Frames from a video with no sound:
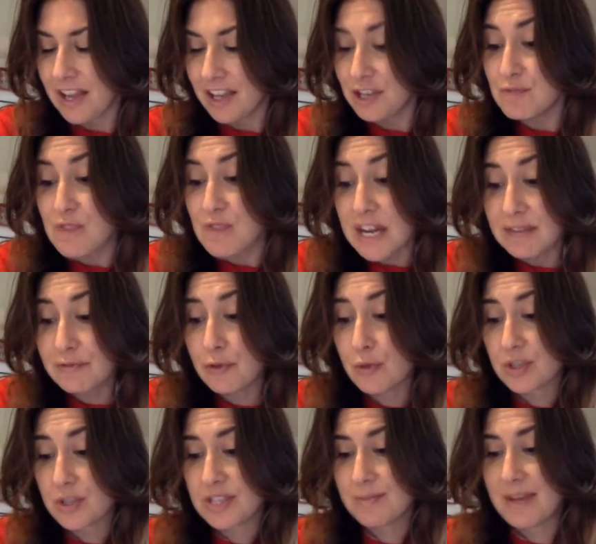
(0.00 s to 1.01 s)
You
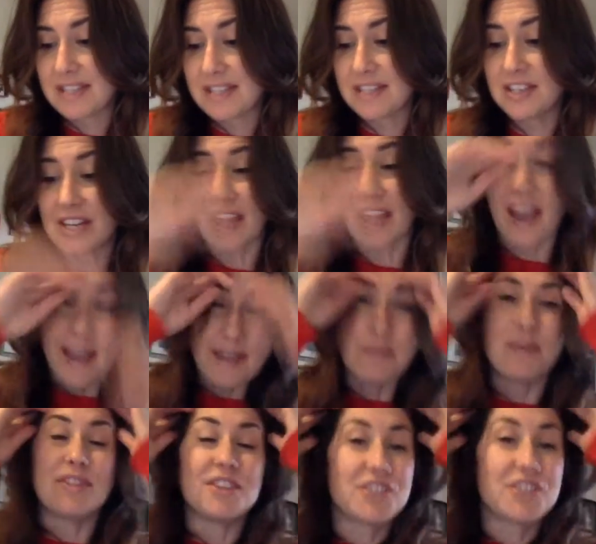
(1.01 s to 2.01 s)
reinforce the message
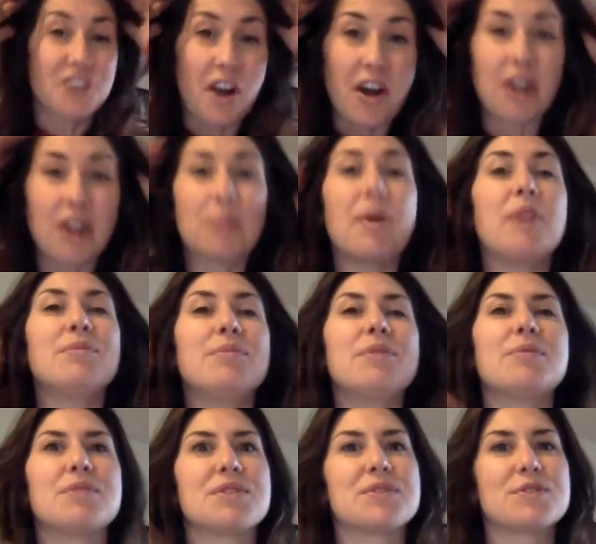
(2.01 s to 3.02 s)
again with the shark
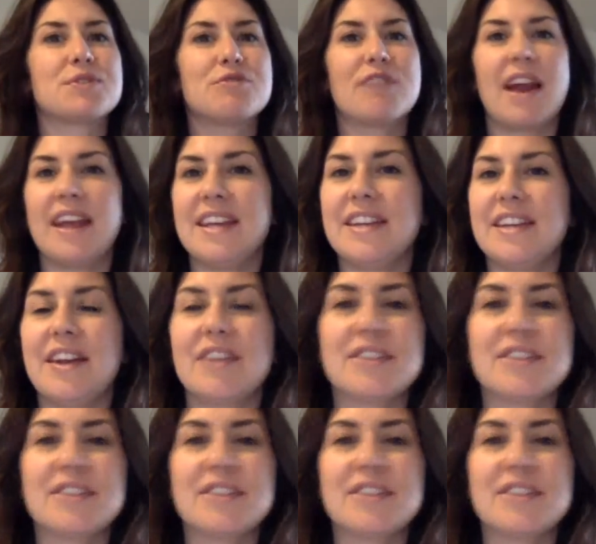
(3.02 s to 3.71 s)
moment, which is great,